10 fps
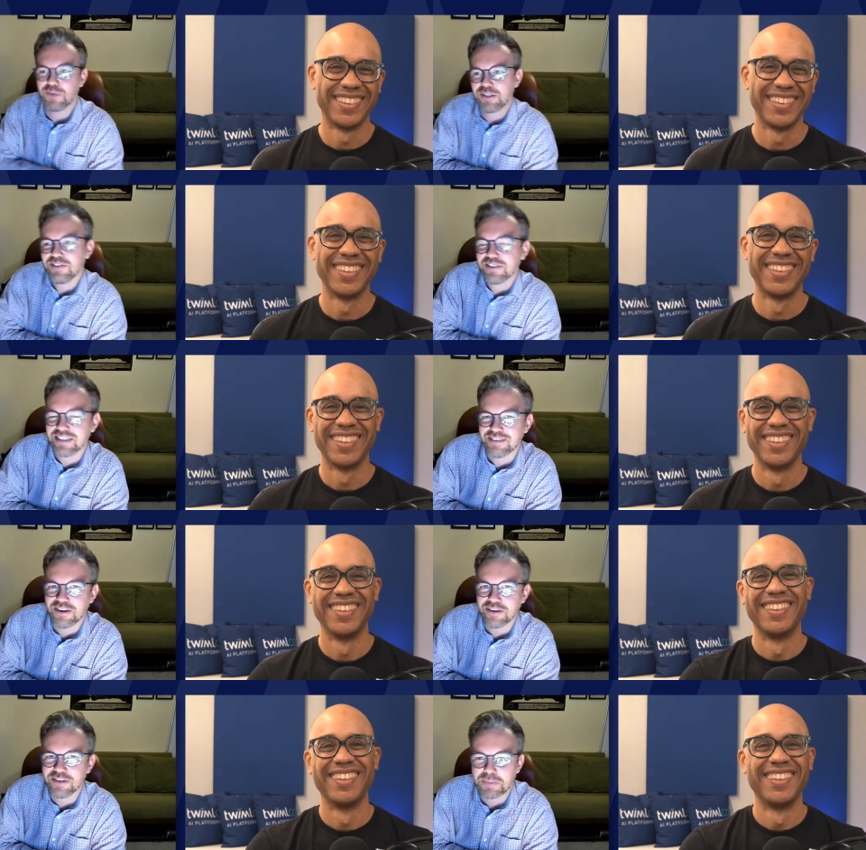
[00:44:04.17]
Speaker 1: ones. You'll see a
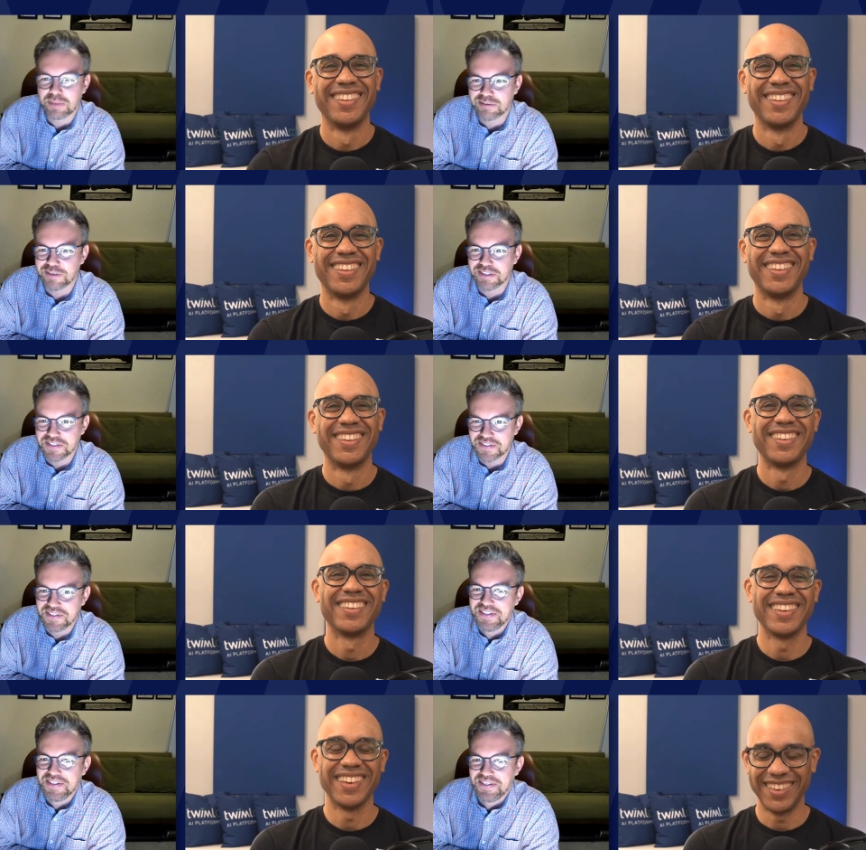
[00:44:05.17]
very notable difference.
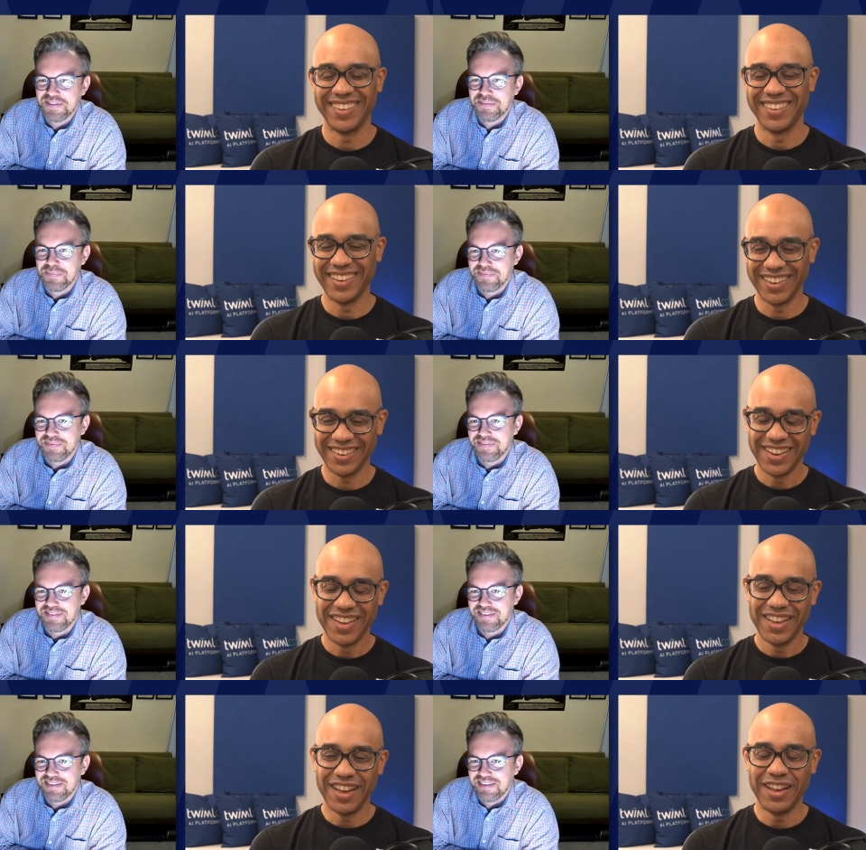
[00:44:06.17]
Got it. Got it.
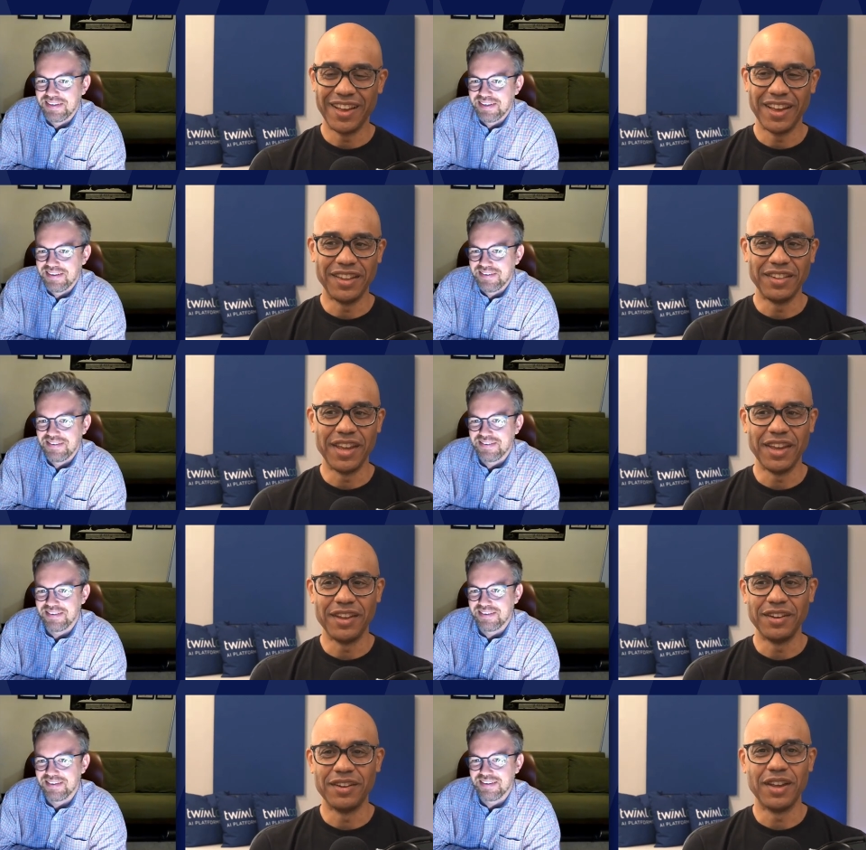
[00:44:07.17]
Uh, and
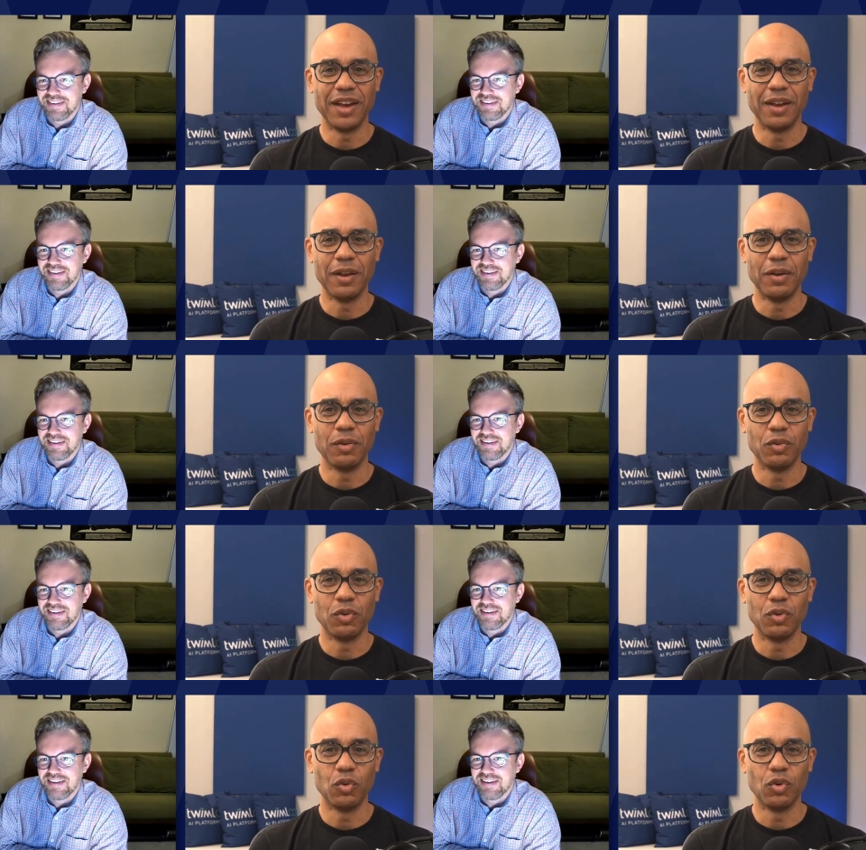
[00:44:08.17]
then uh,
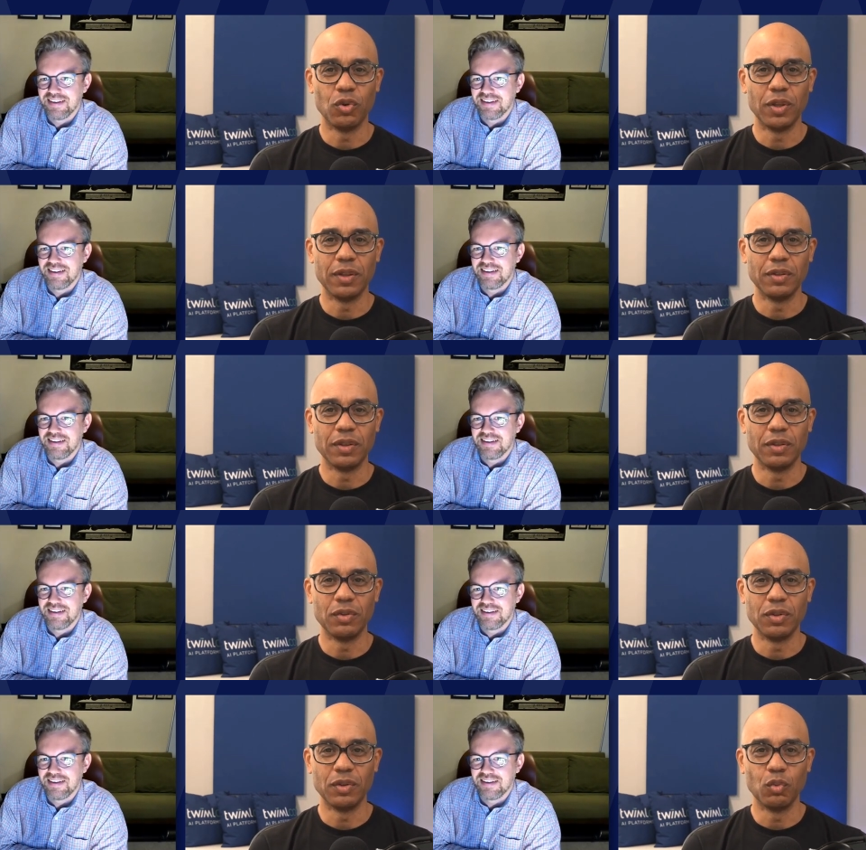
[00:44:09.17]

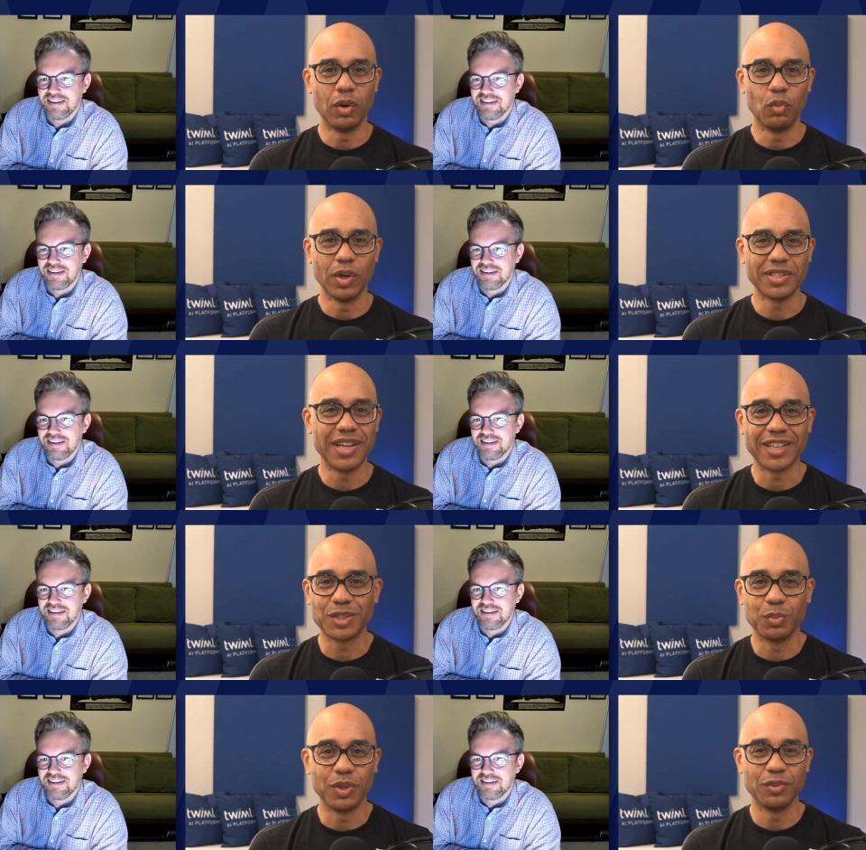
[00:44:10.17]
Speaker 2: what what's
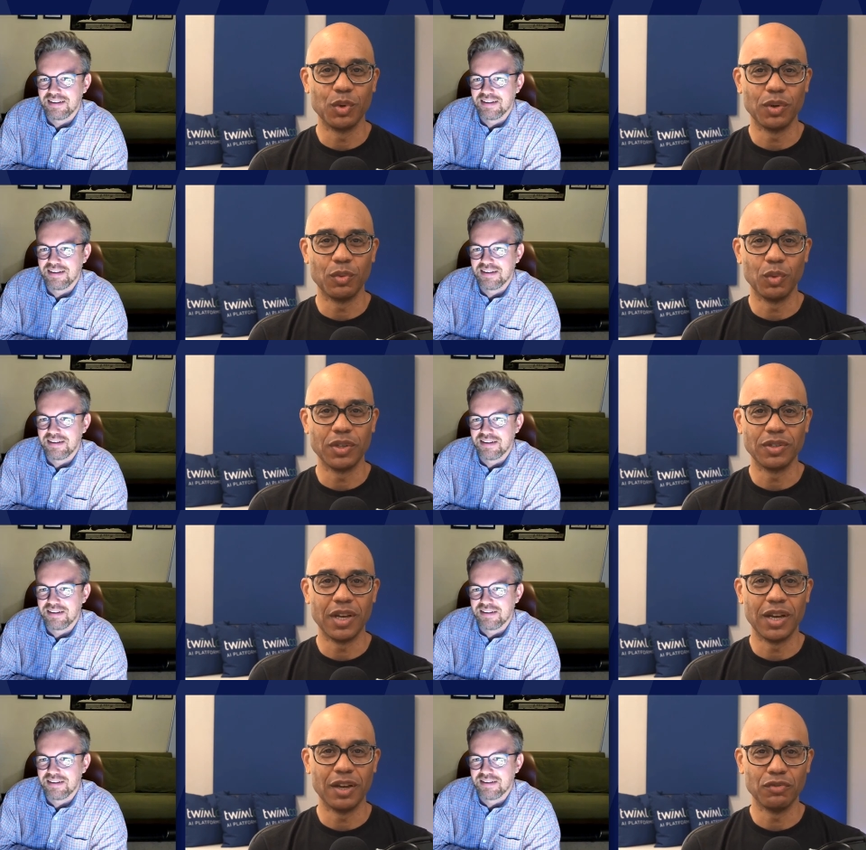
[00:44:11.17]
next? What what what
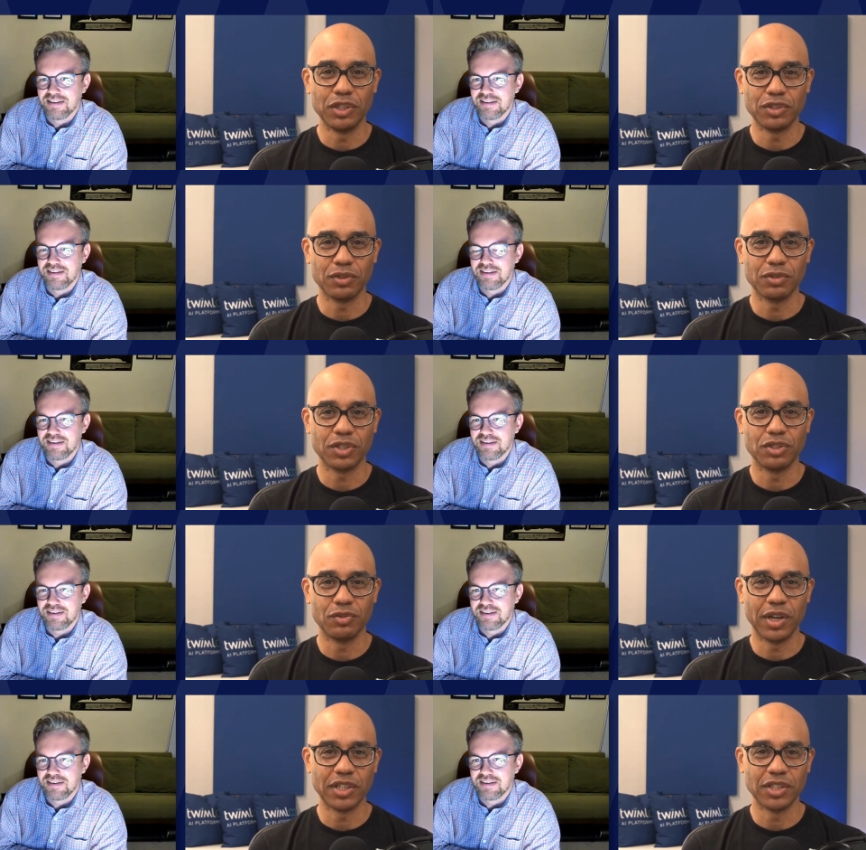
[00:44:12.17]
uh, research
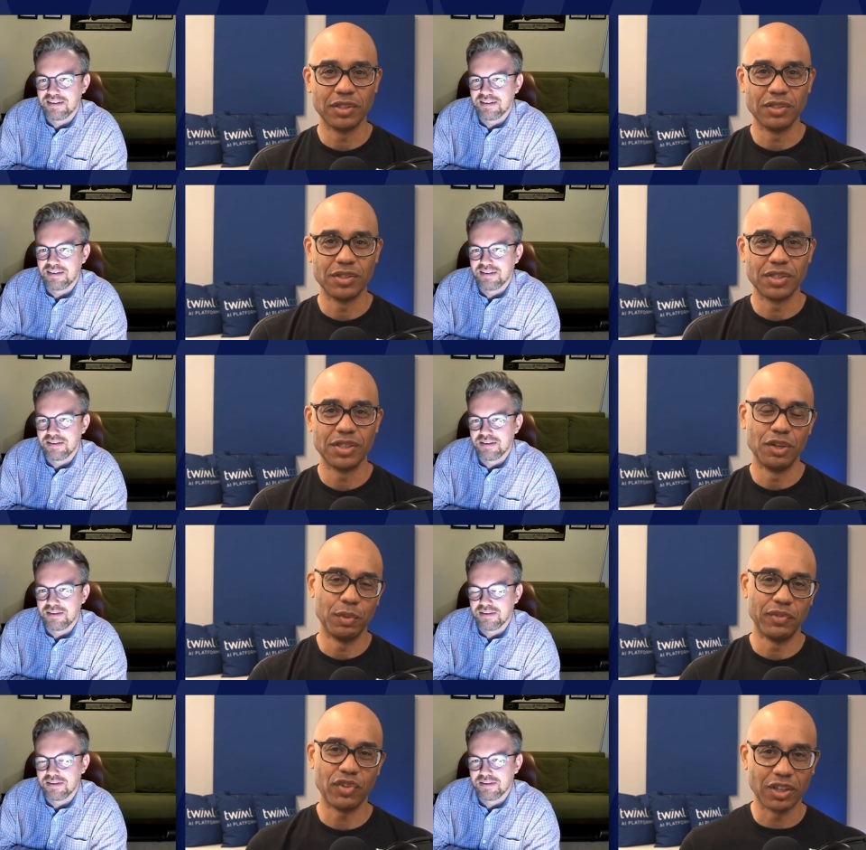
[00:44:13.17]
directions? You know,
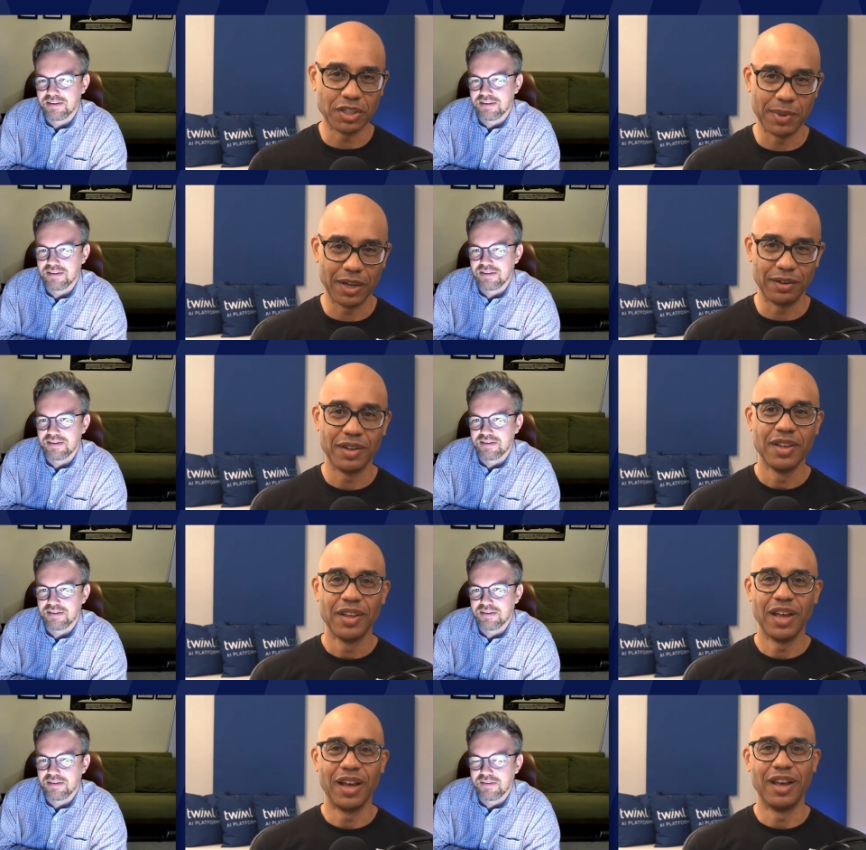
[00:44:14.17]
we've talked about
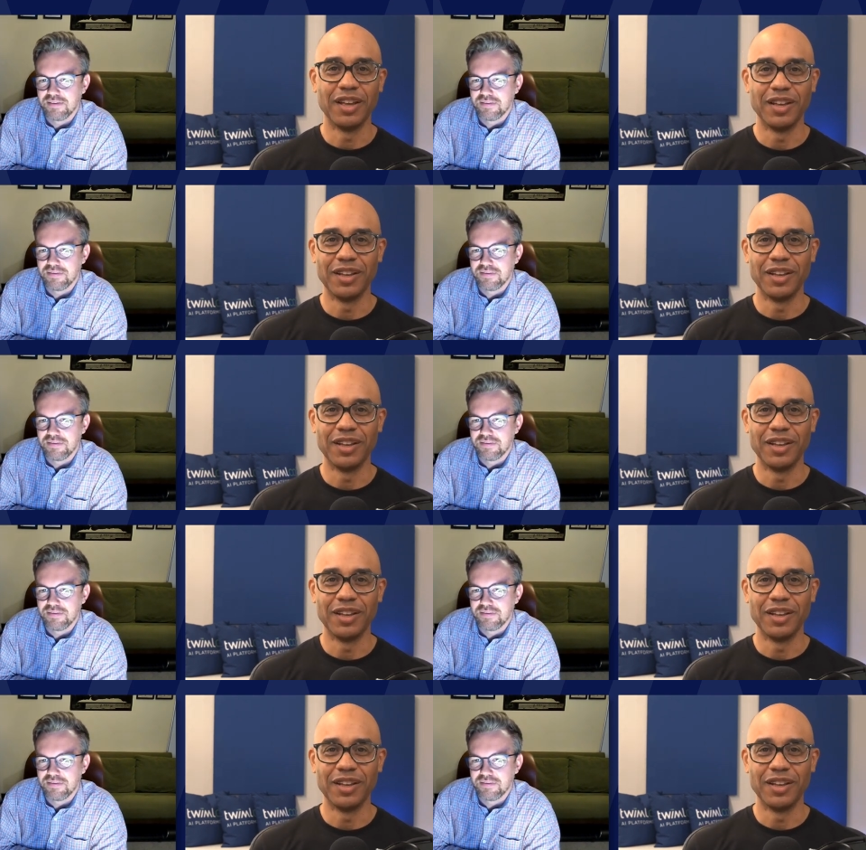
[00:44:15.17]
uh,